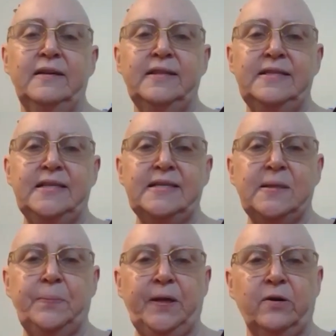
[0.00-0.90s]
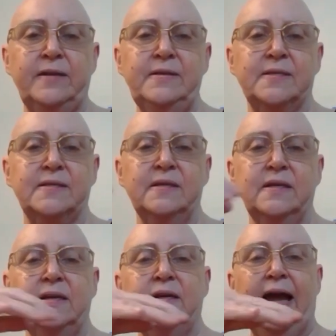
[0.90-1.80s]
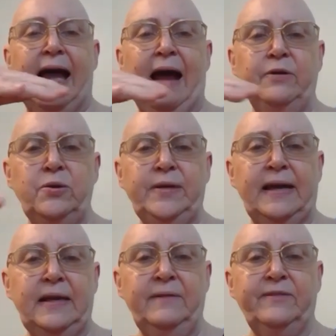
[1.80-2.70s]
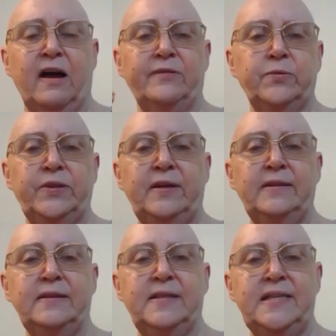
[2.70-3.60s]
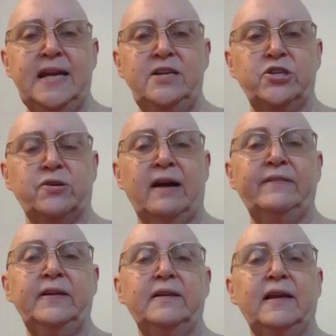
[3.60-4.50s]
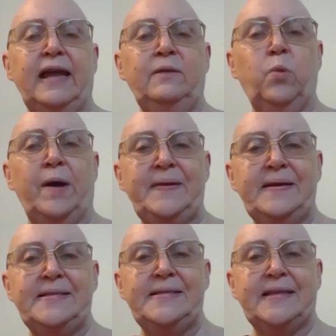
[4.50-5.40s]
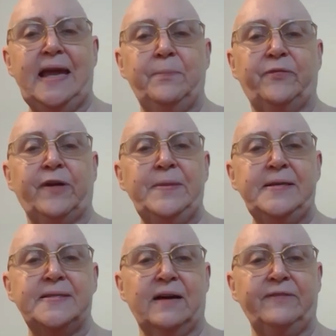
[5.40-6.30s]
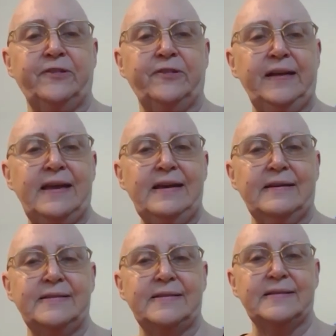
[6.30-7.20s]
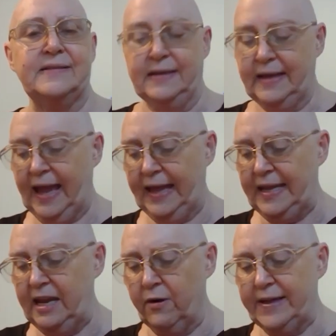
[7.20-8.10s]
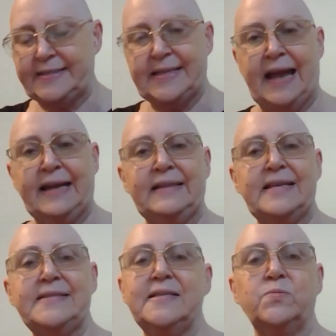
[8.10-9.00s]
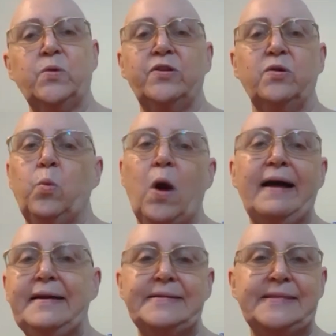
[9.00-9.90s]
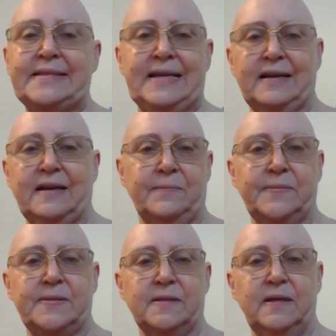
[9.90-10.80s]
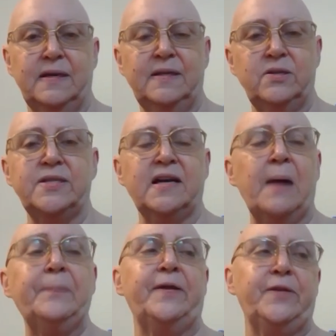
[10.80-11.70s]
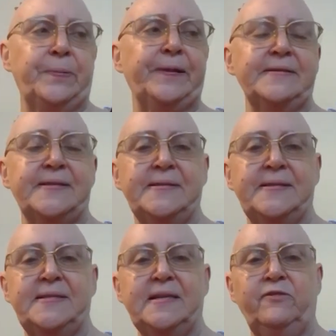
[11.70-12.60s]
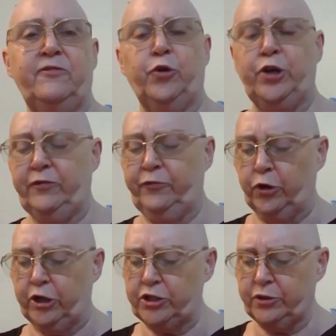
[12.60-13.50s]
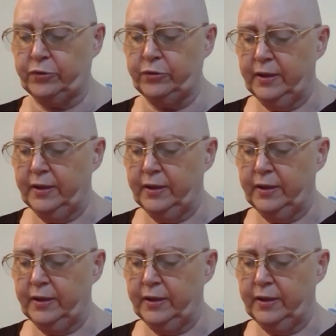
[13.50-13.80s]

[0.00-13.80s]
the disappearance, how you get involved with it, the danger of it, and what the escape from this suffering is. And here it's saying this is where the wise thing comes. There's a couple other places. It's in forty-four too.